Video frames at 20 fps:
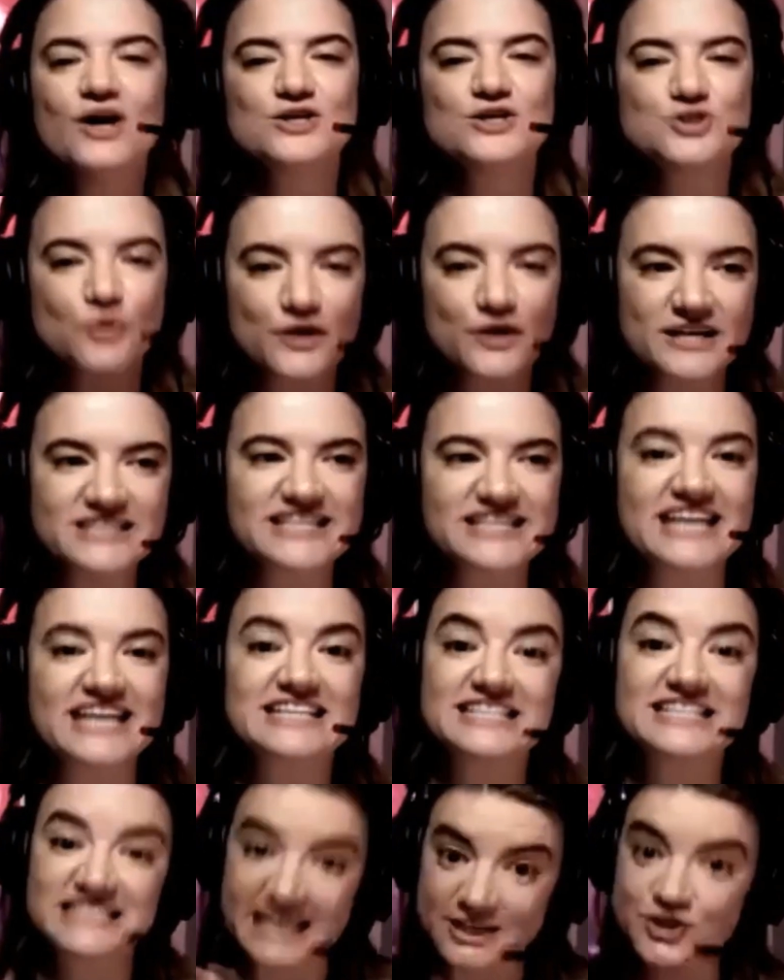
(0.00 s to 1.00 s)
Stories that
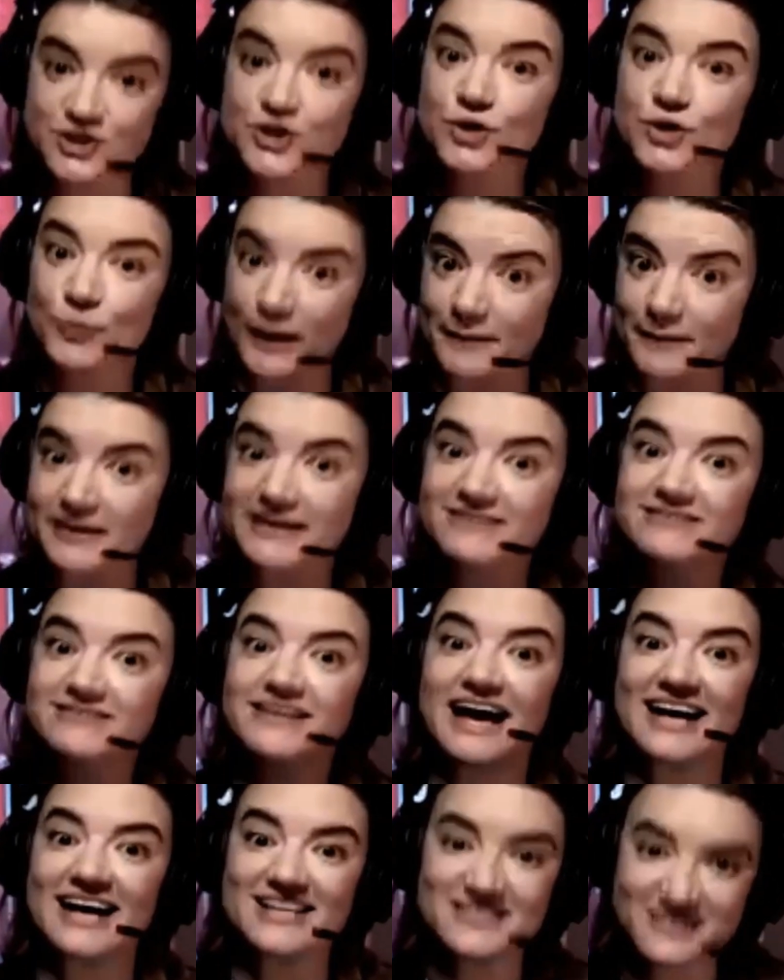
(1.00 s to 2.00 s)
center women
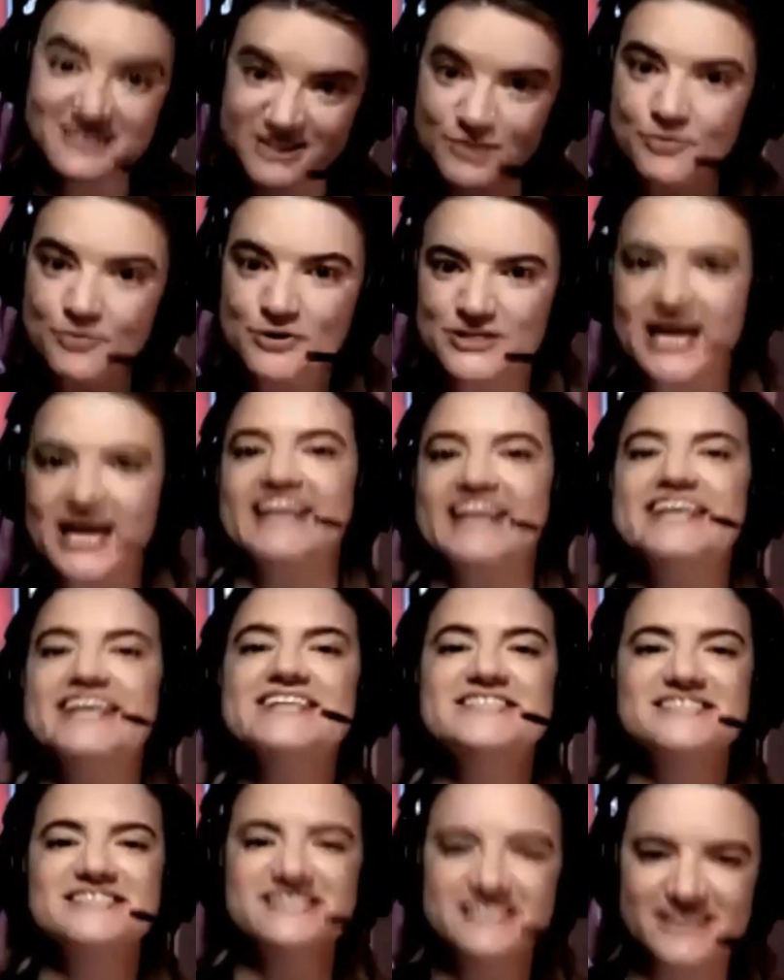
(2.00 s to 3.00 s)
as the
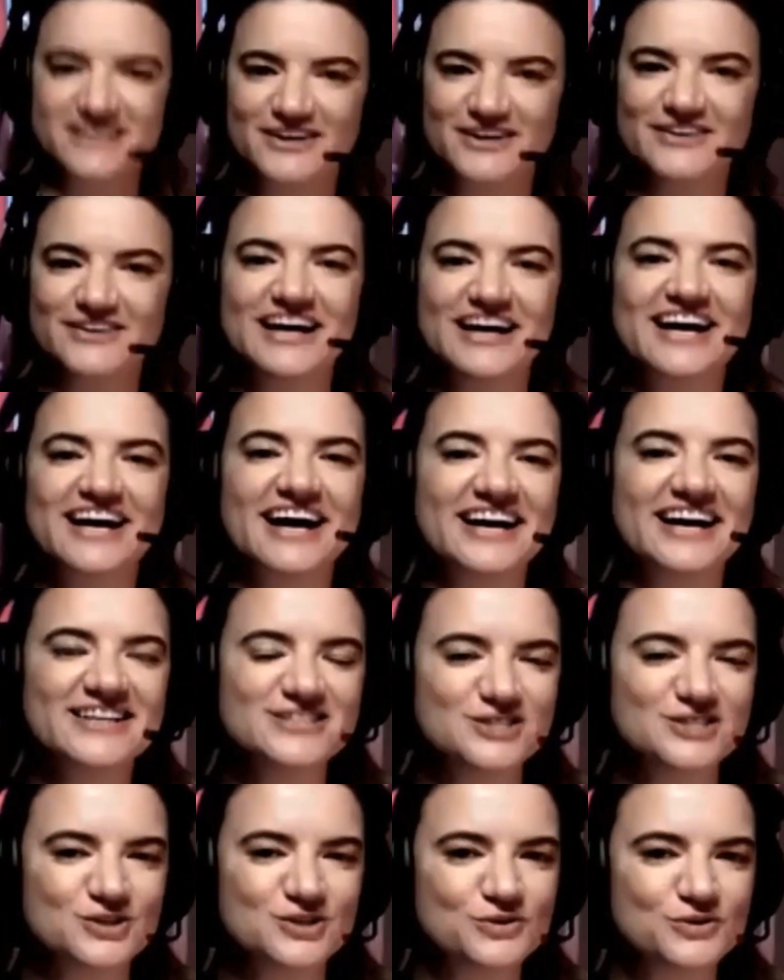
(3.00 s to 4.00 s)
protagonists, you know, like I
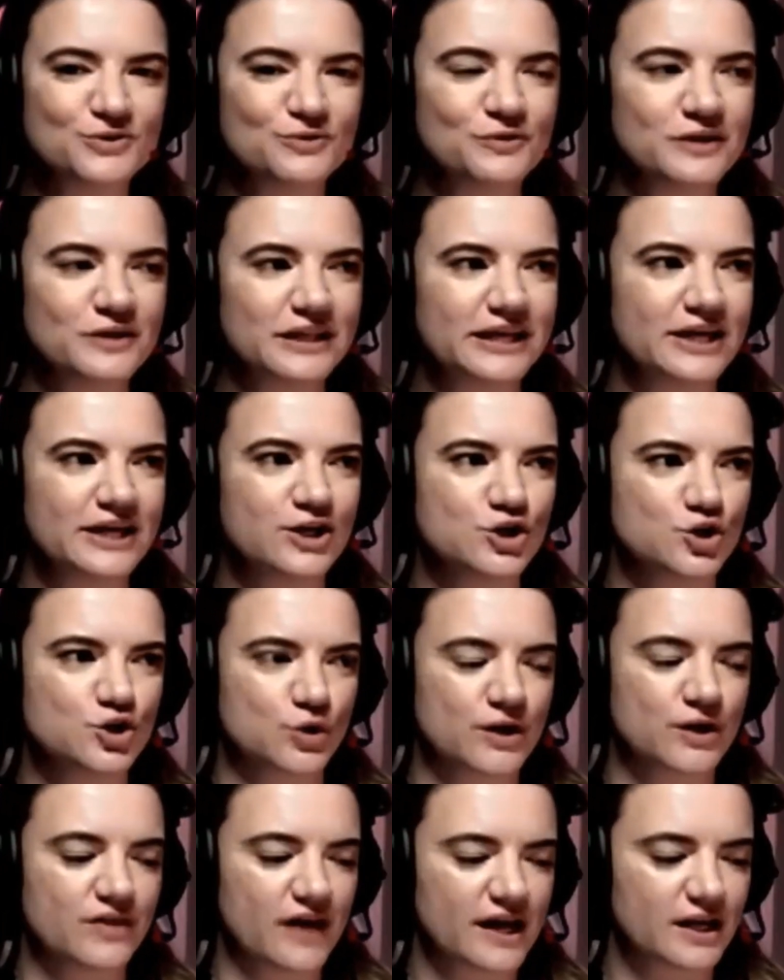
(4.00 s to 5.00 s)
do really
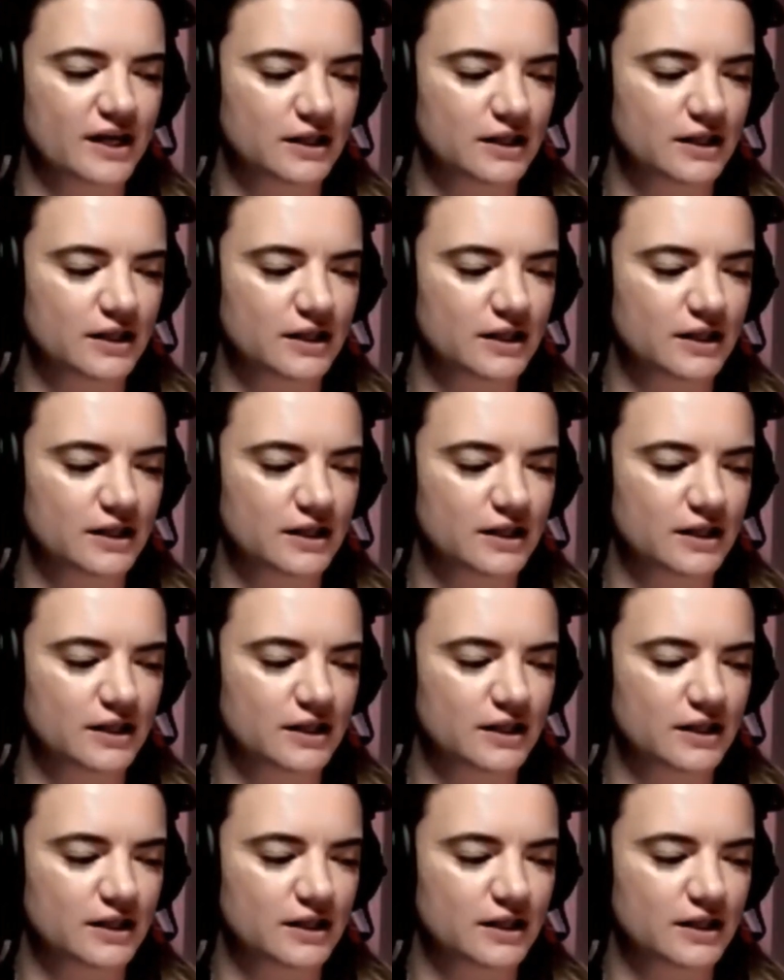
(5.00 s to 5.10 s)
enjoy that a